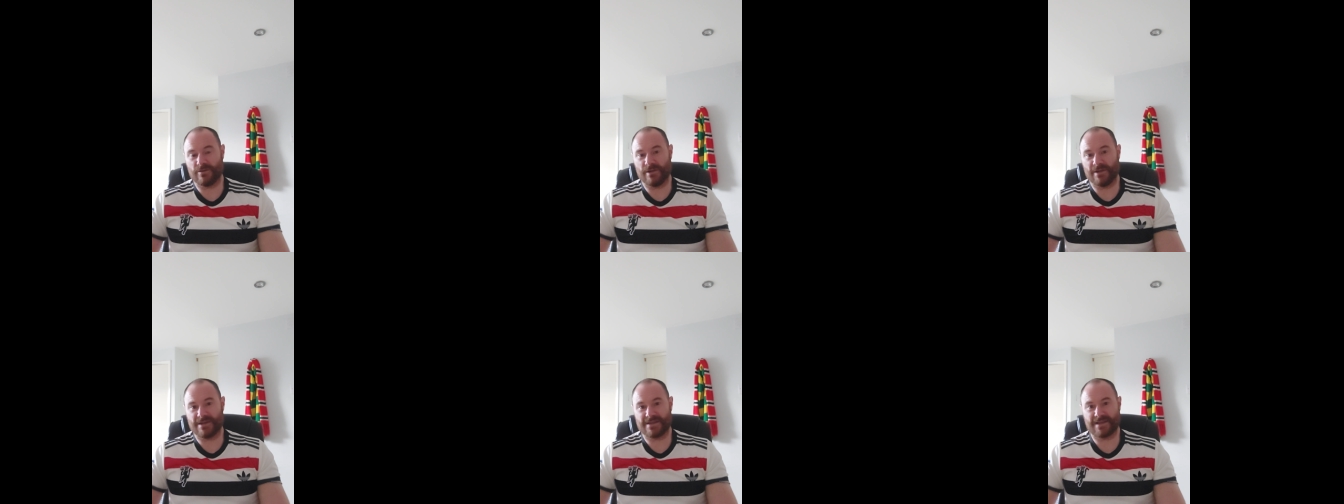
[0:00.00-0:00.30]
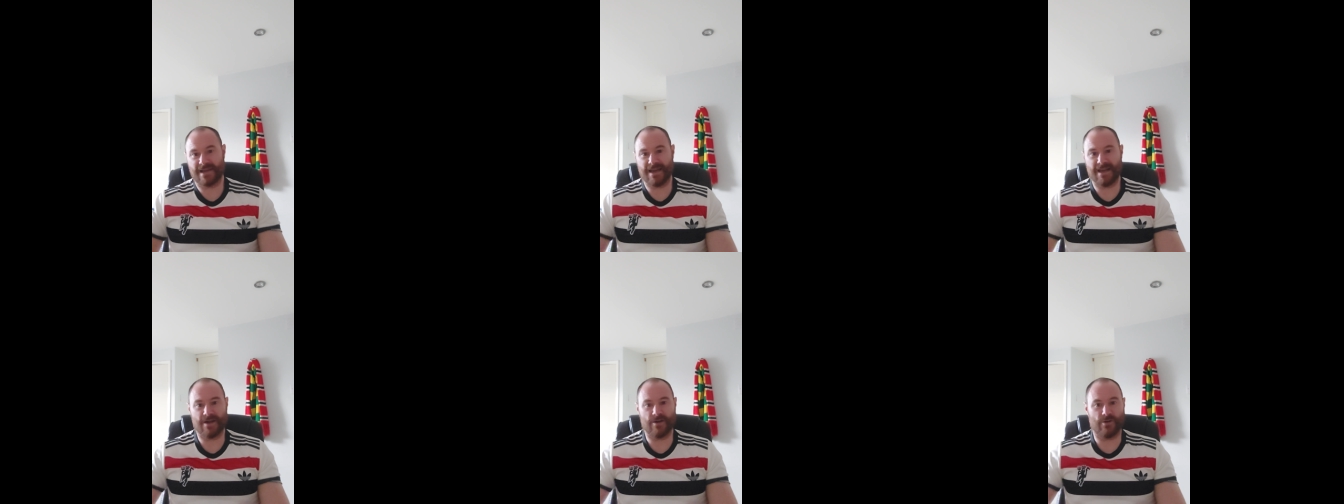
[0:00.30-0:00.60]
They're
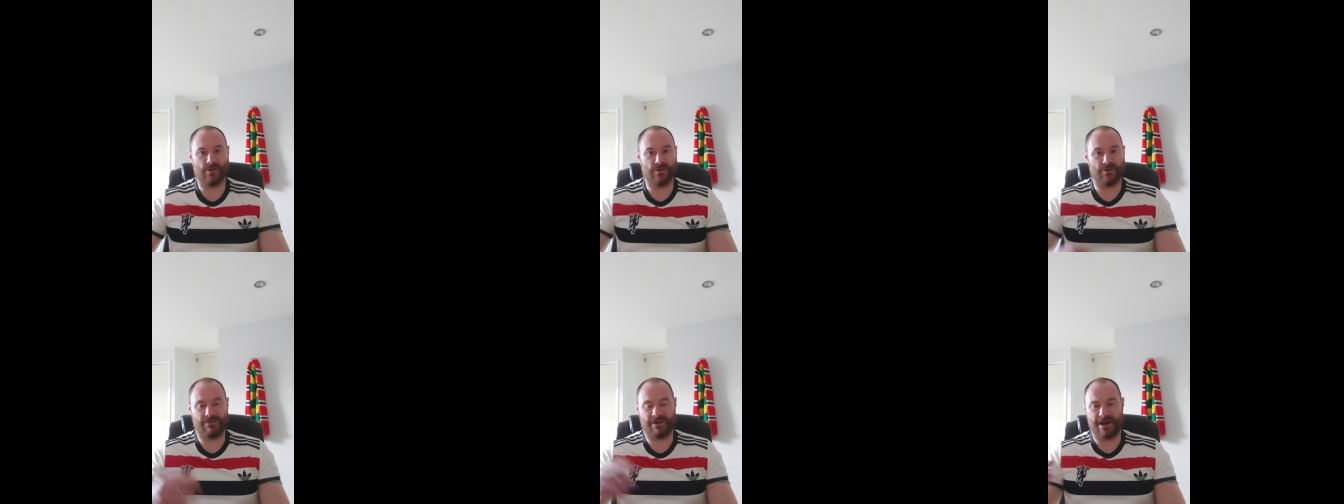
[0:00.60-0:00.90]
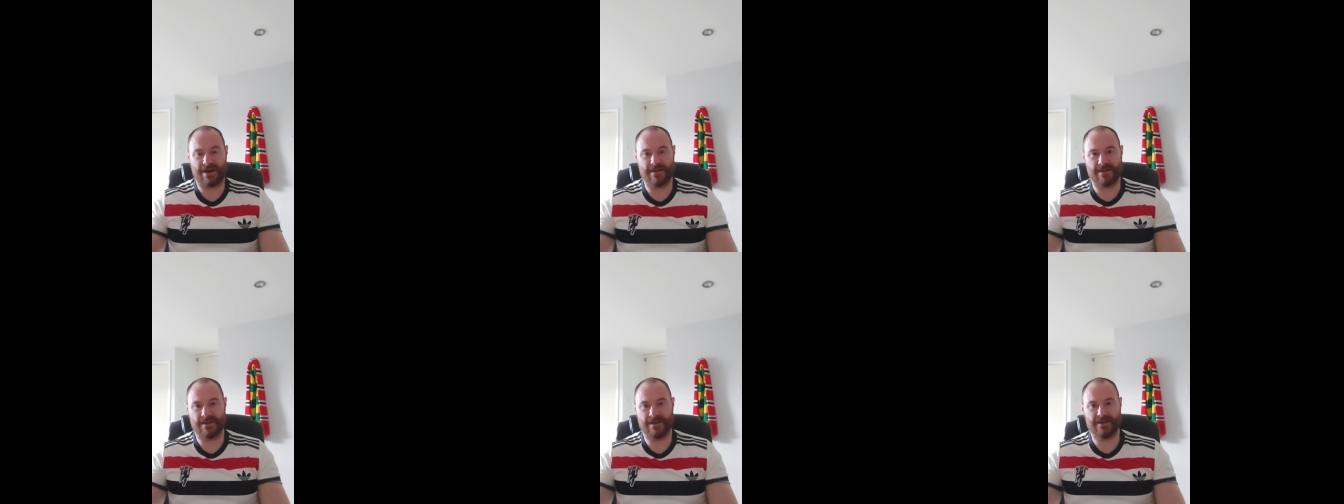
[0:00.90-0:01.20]
saying all the
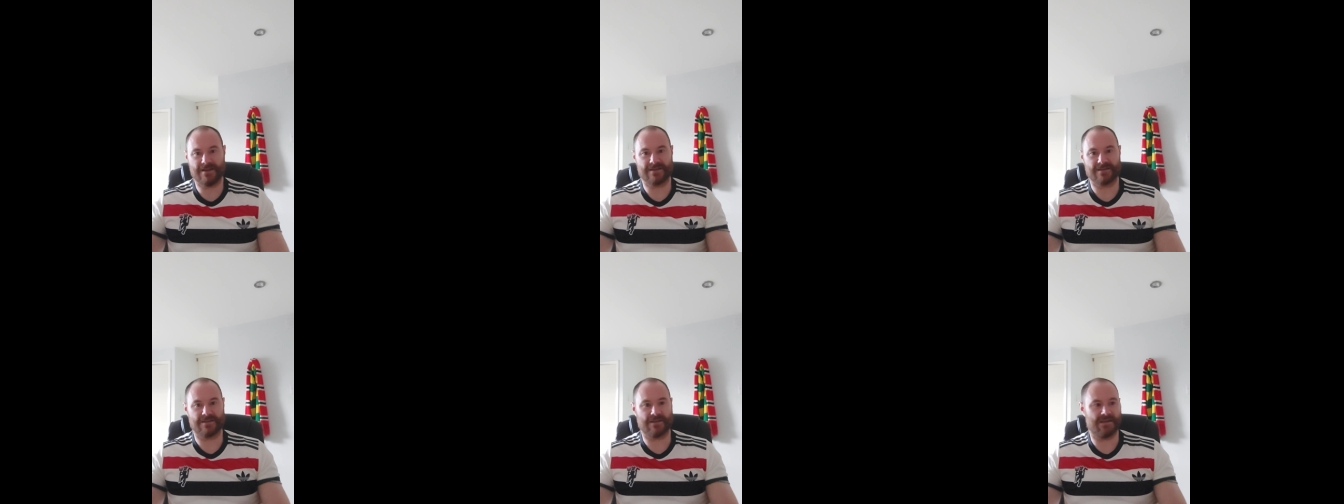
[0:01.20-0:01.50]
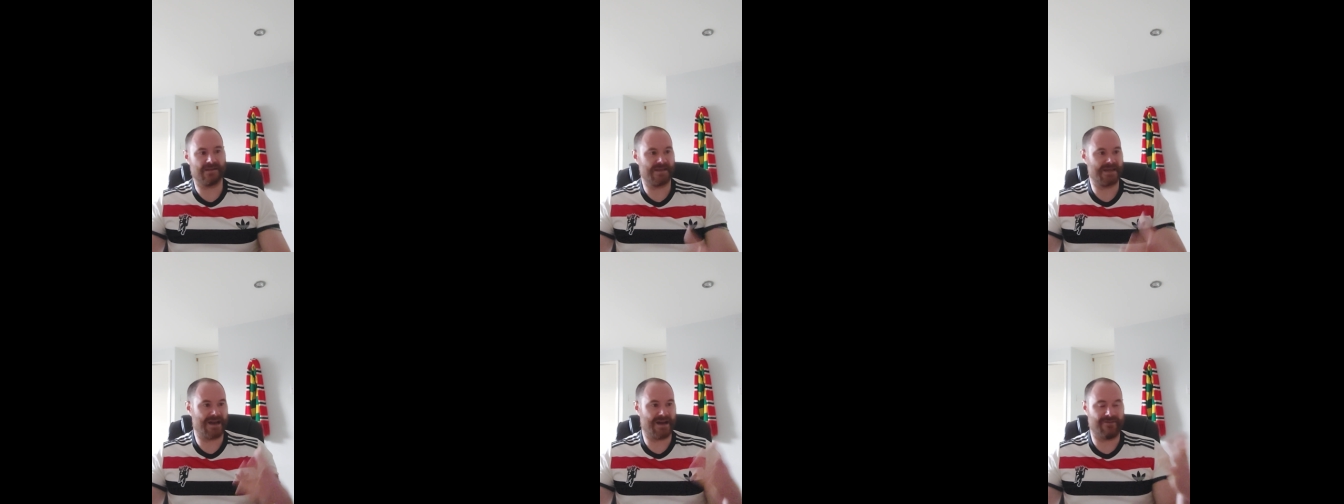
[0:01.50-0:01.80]
right things and
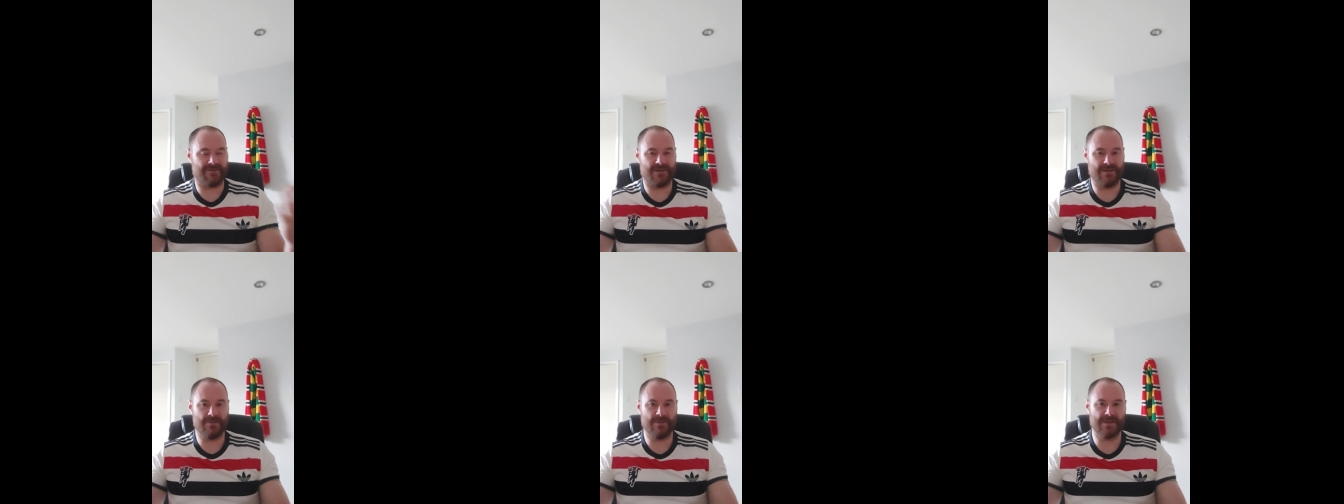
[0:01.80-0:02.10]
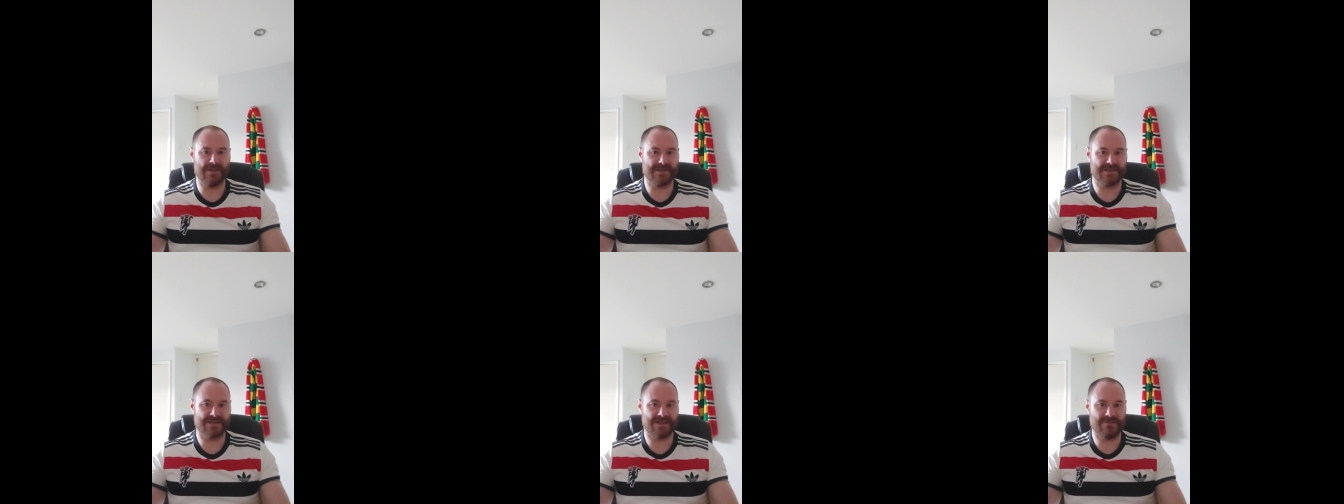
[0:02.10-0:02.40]
then they have him in
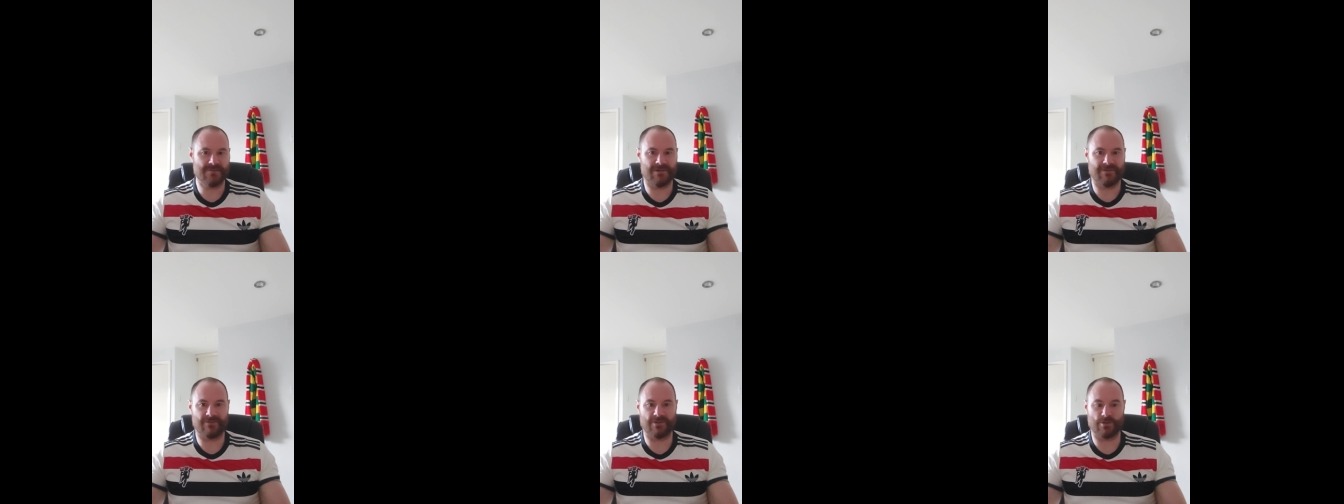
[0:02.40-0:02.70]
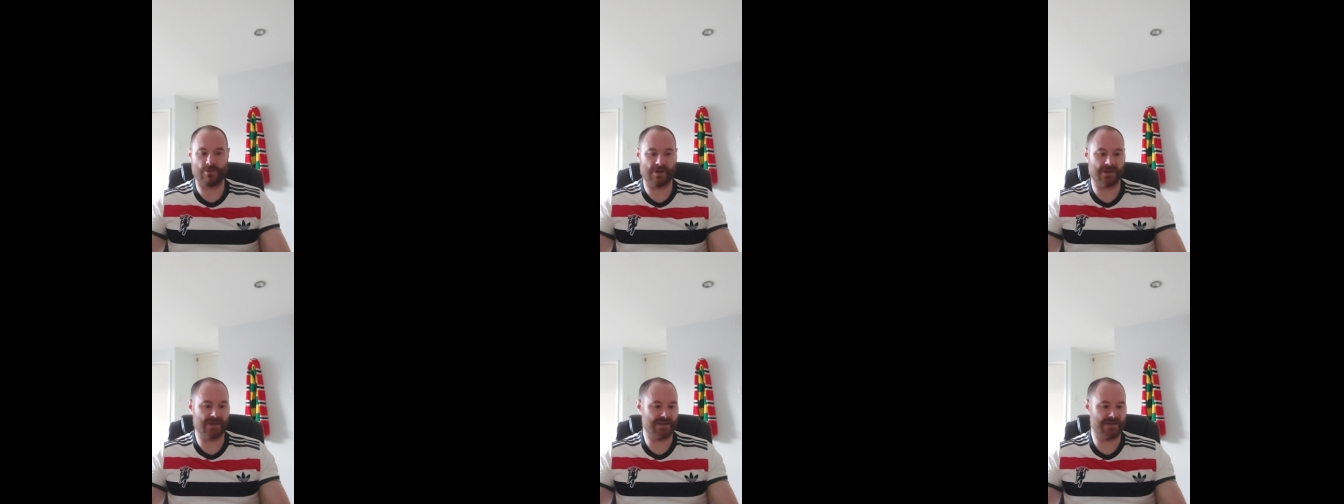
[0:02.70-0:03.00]
the team every
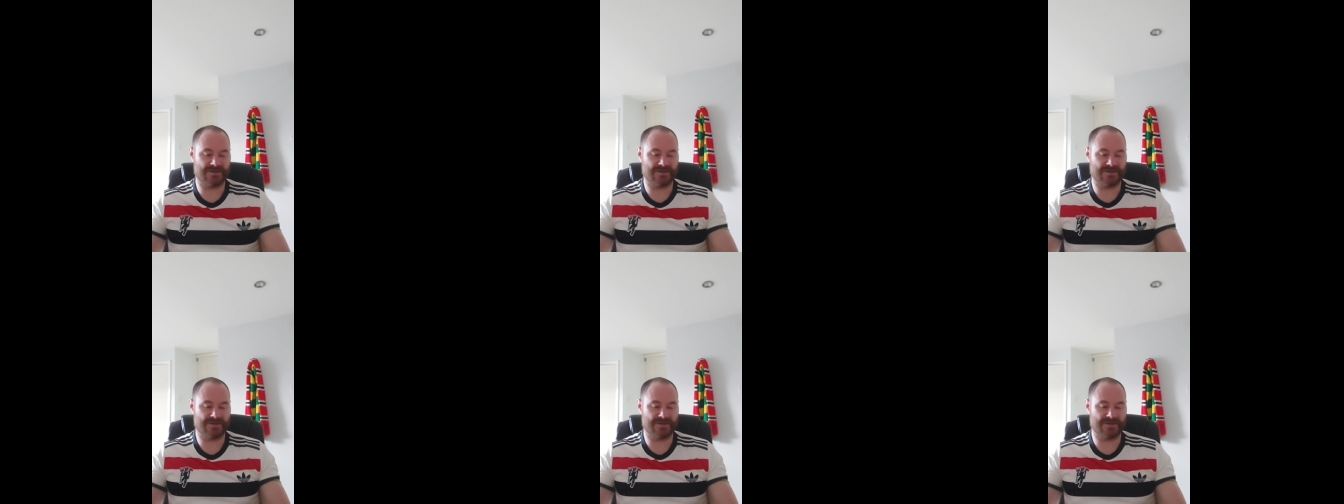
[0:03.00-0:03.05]
week.